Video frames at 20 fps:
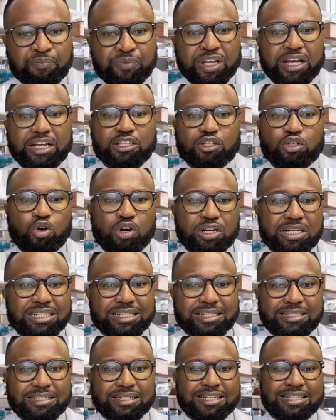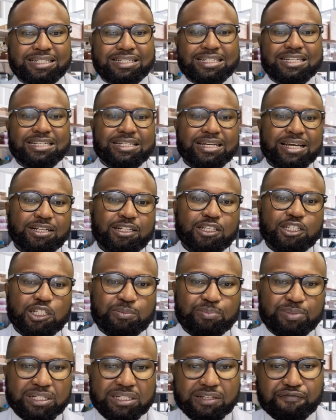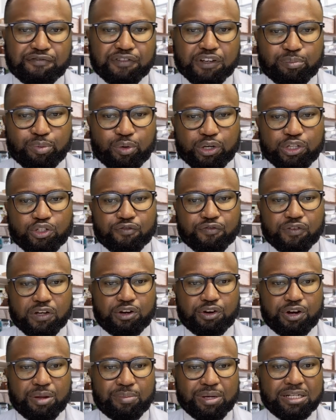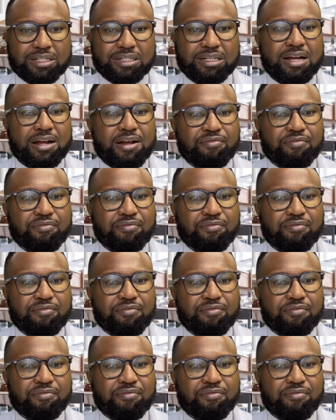Its content, it details specific points of agreement,